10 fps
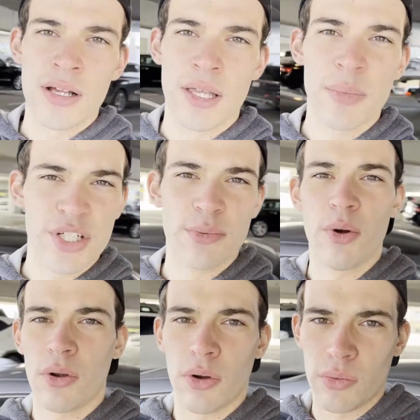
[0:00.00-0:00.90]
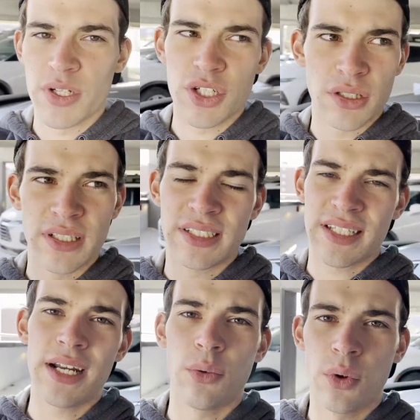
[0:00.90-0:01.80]
than Mishimoto originally
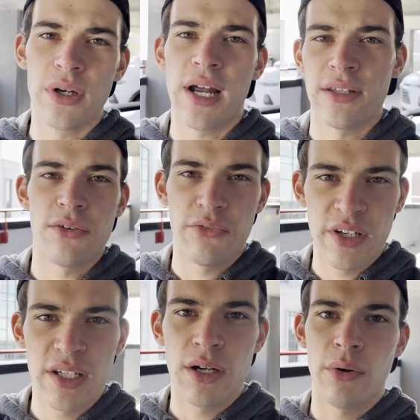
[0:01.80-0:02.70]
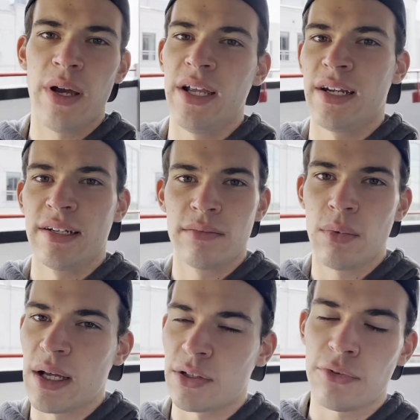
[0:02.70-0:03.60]
said it would on their video and
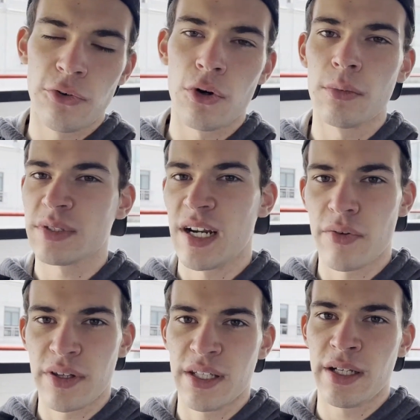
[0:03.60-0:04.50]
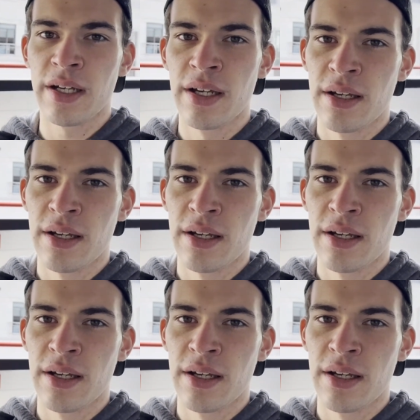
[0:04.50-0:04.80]
on their forums and everything,